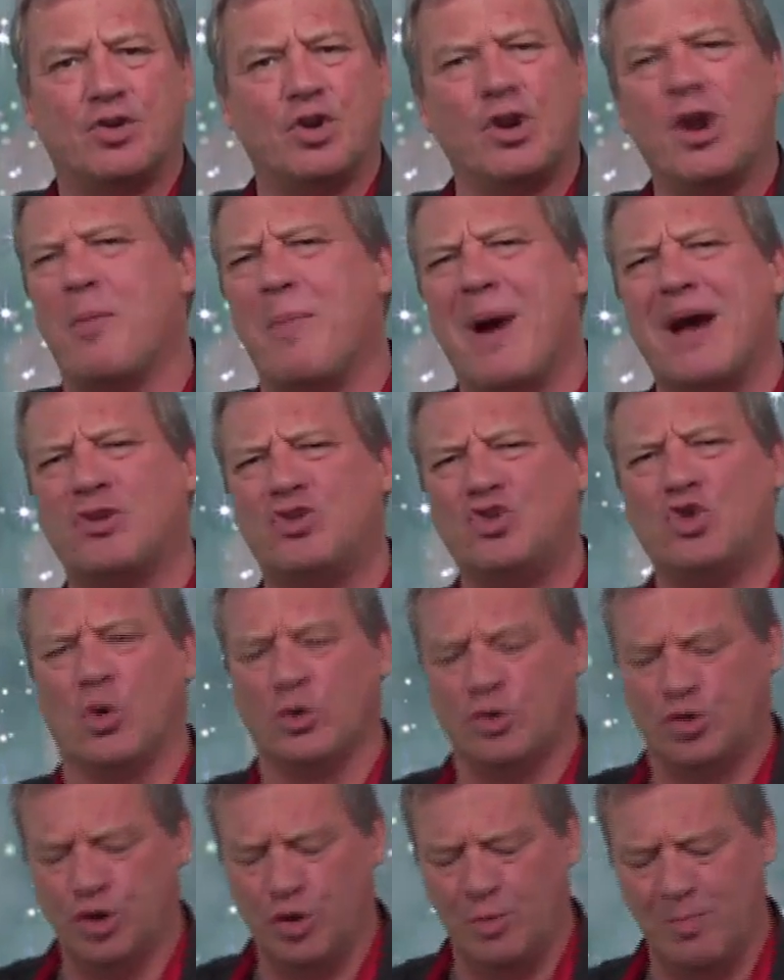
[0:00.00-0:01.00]
Do you know my
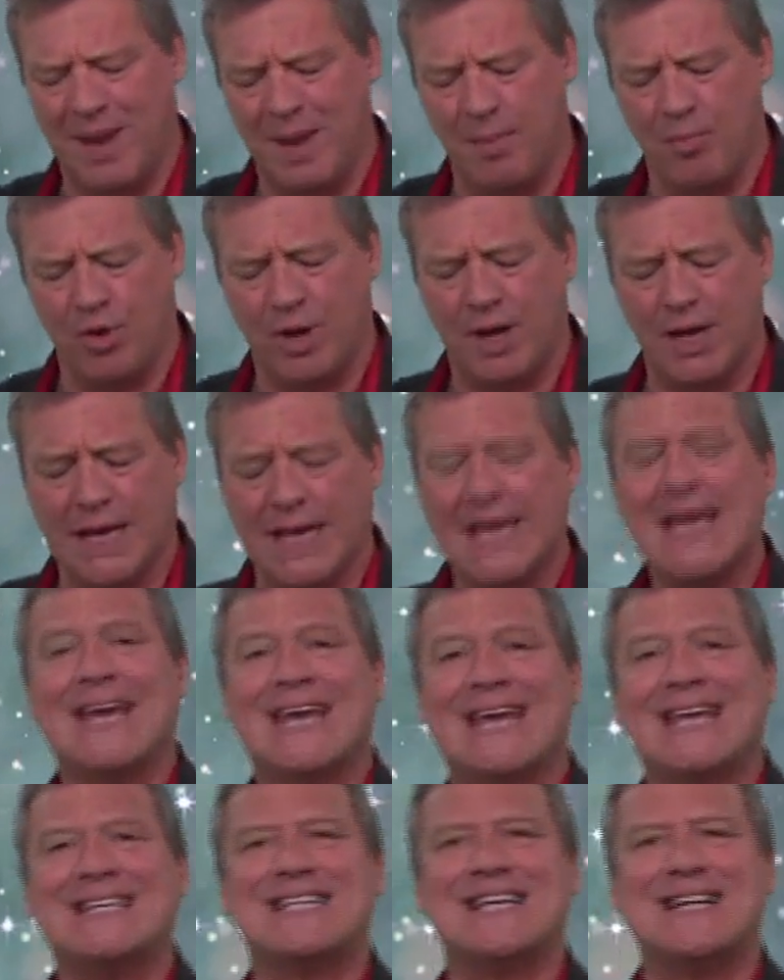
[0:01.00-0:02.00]
short-term memory
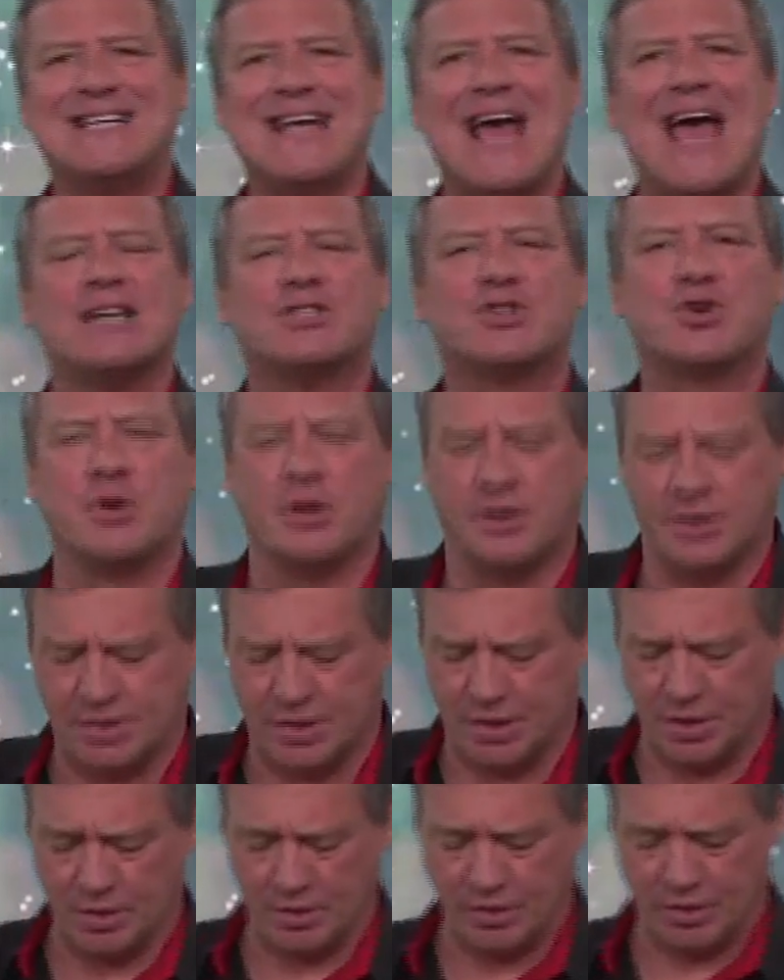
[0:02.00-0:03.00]
isn't as good
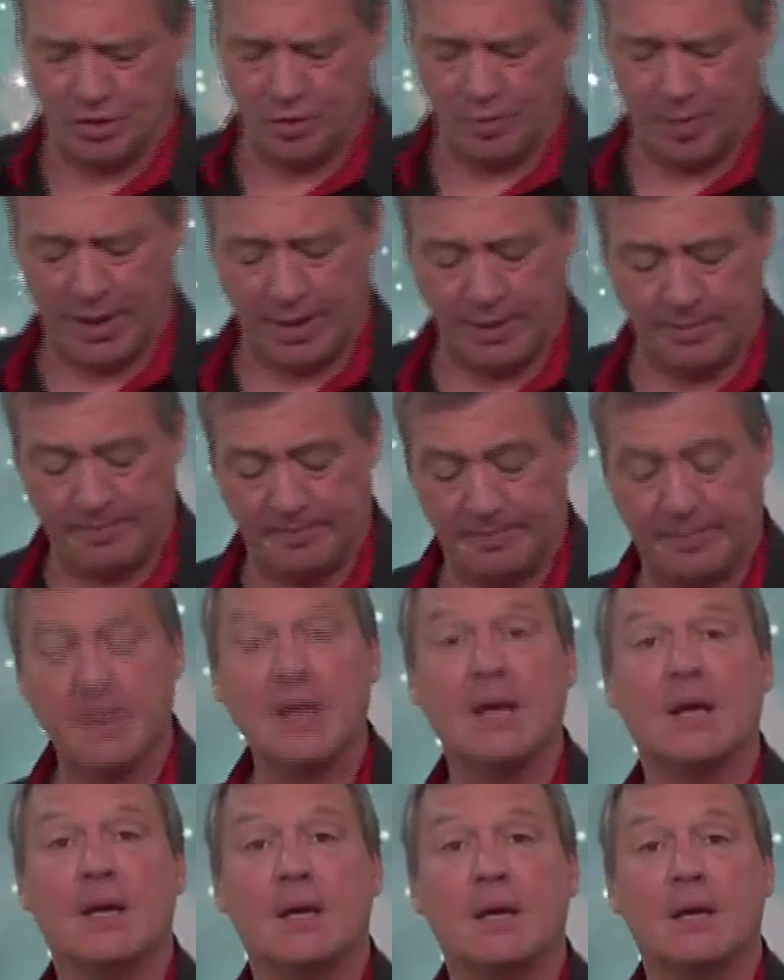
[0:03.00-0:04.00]
as it used to be?
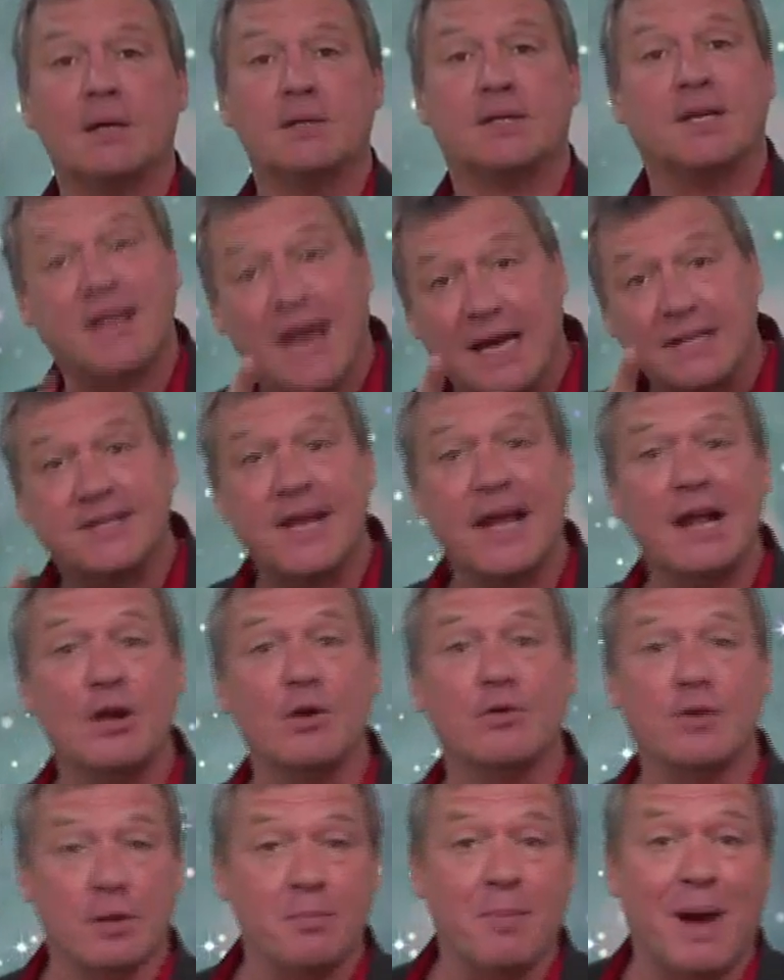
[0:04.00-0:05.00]
Did I tell
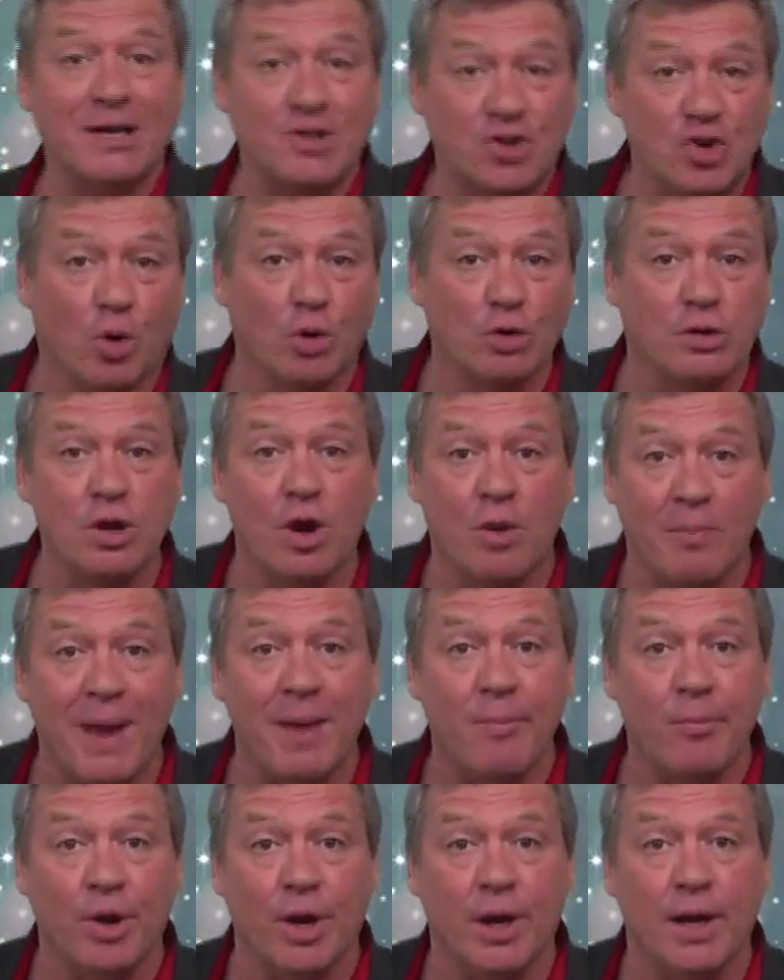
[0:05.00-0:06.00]
you that my short-term
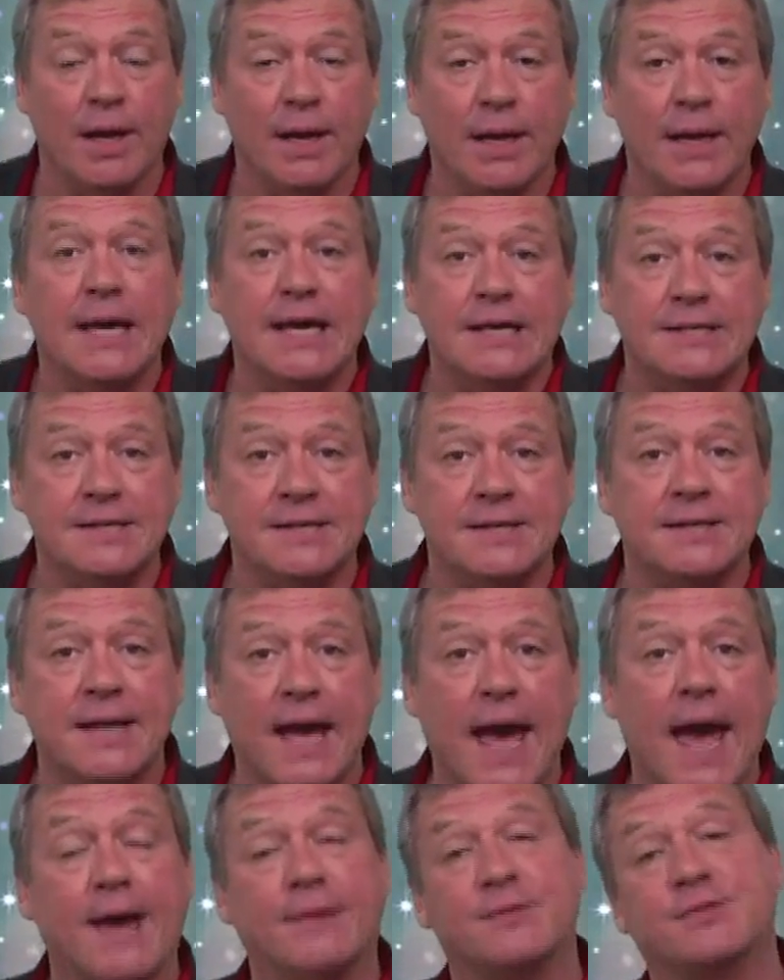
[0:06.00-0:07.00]
memory isn't
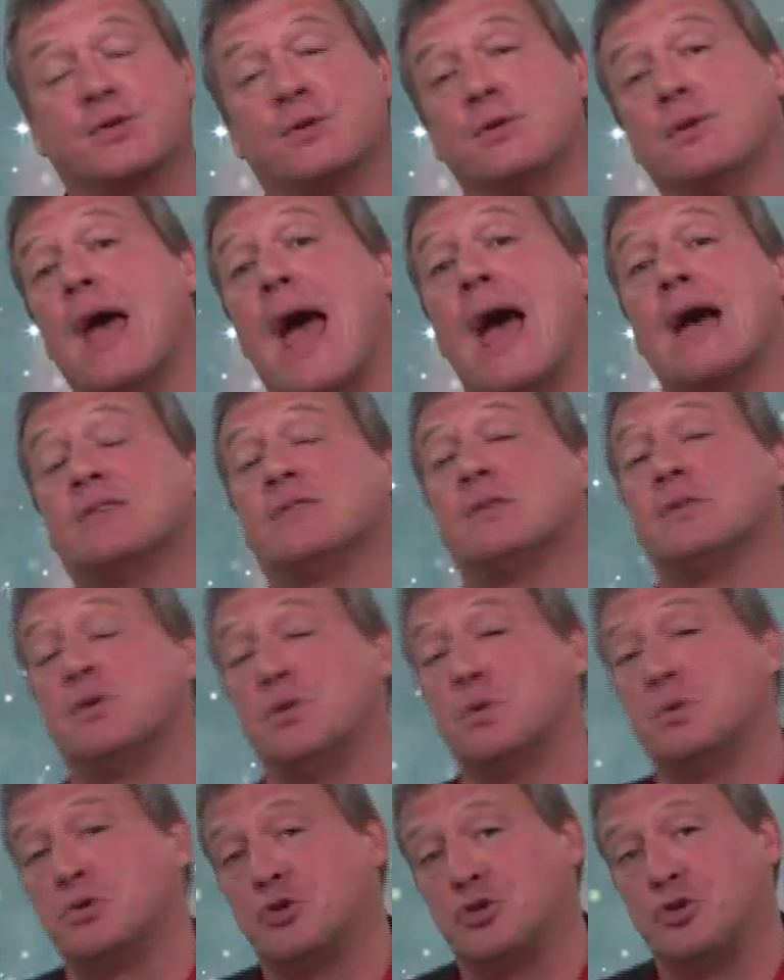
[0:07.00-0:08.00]
as good as
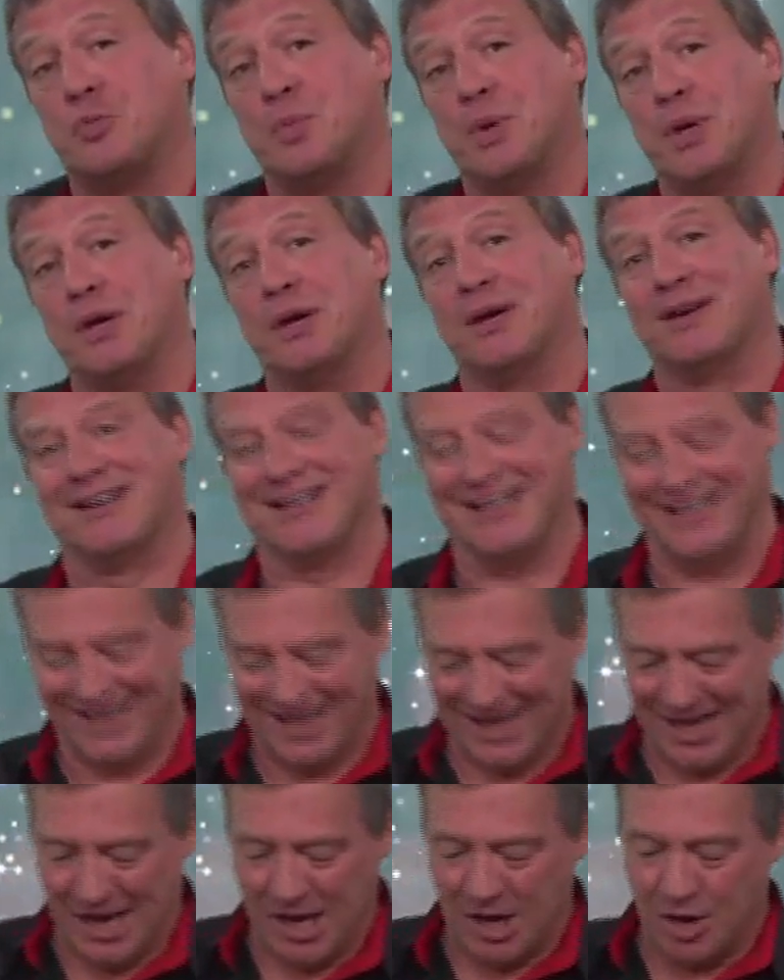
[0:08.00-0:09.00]
it used to be?
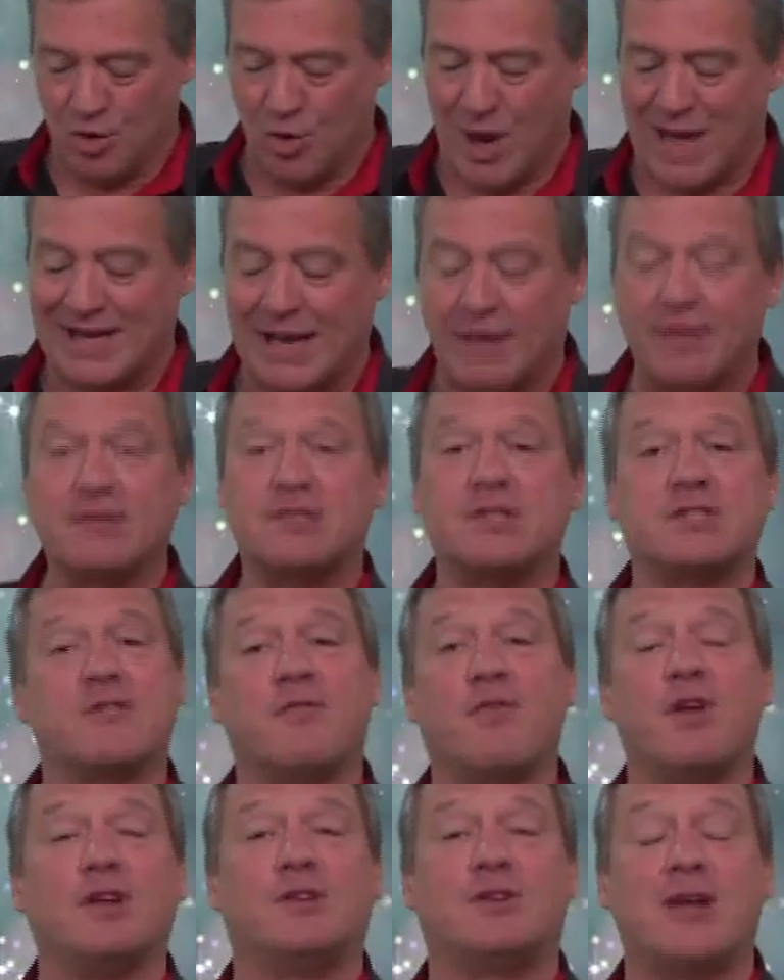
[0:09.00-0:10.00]
Right, now this is a
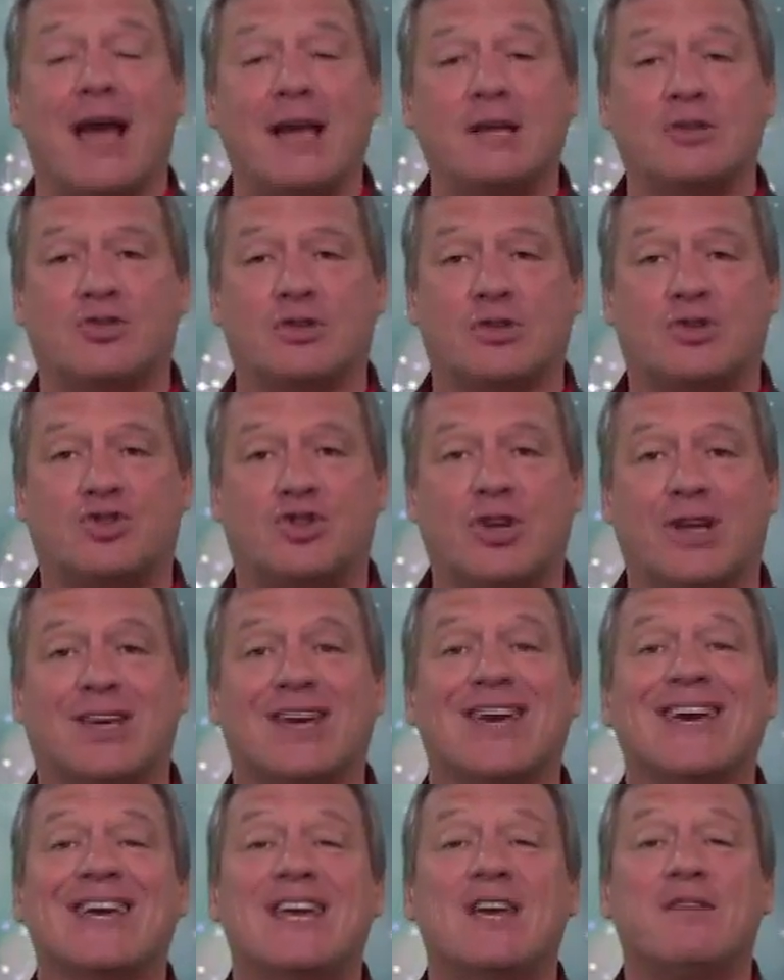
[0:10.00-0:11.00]
very dangerous
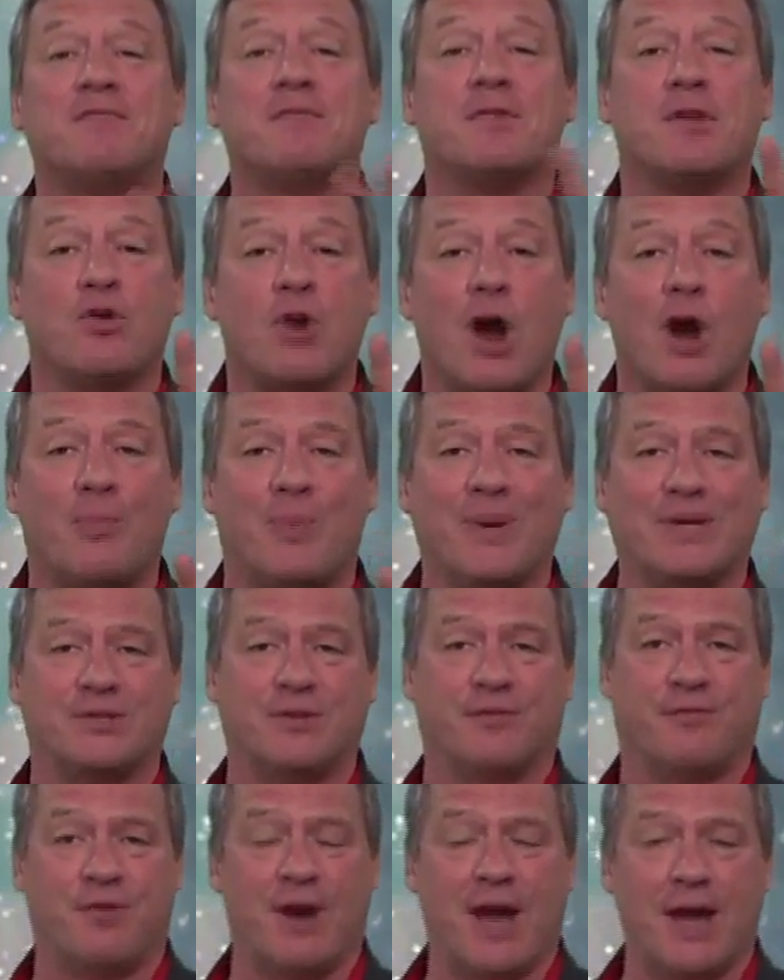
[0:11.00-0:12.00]
trick. Even the rope
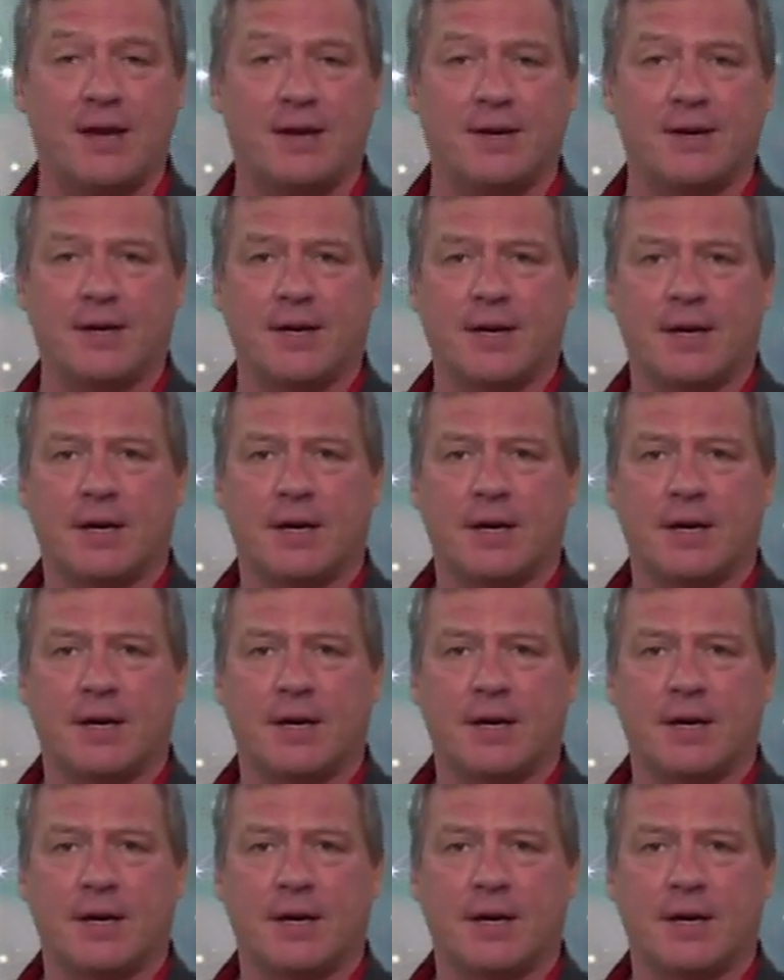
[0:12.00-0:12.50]
is afraid.